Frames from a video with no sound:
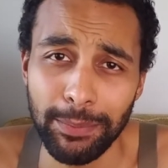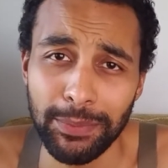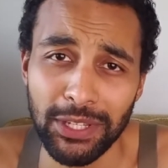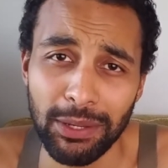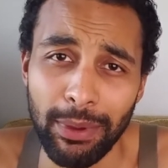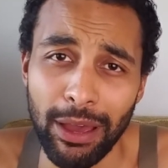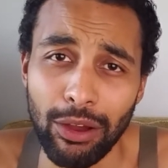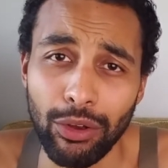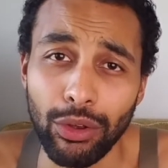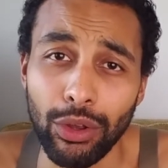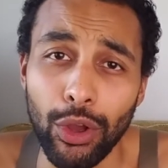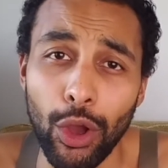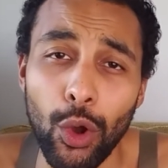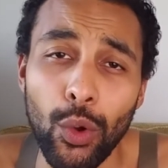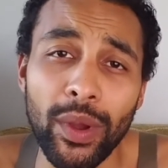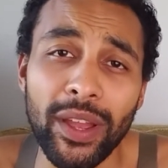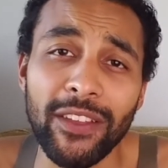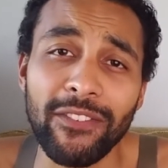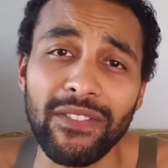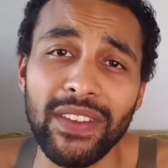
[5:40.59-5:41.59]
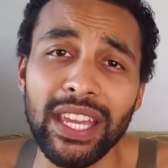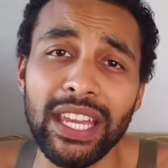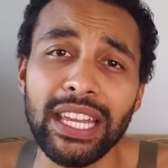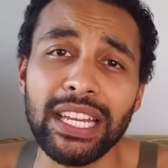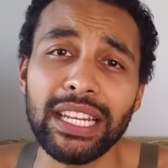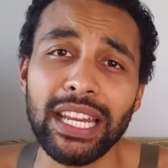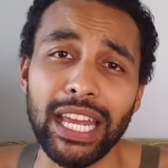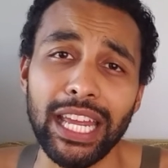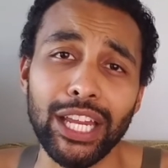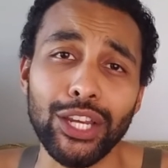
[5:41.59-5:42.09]
about going vegan
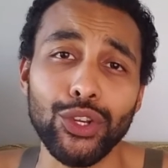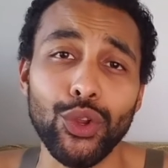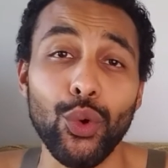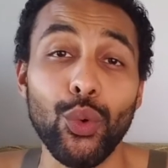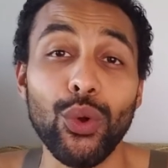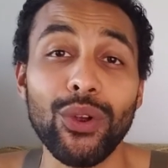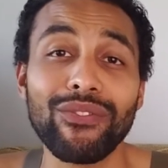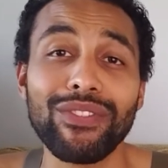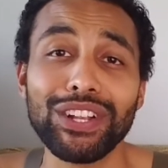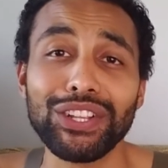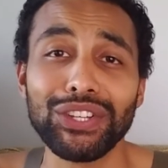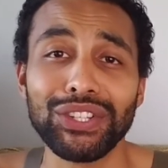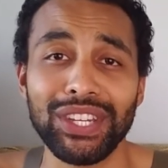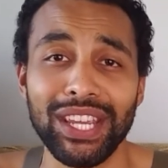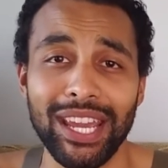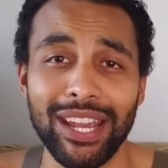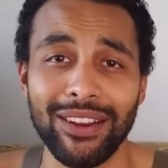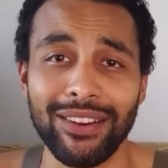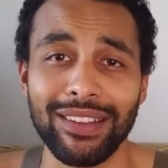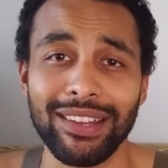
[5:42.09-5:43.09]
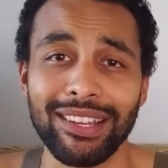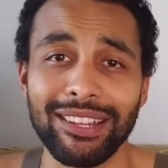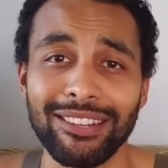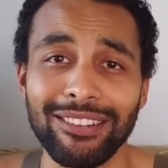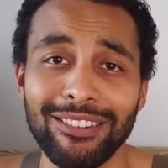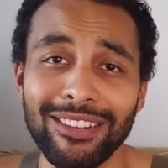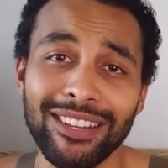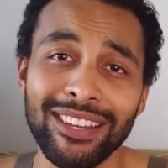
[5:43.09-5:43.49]
and or vegetarian.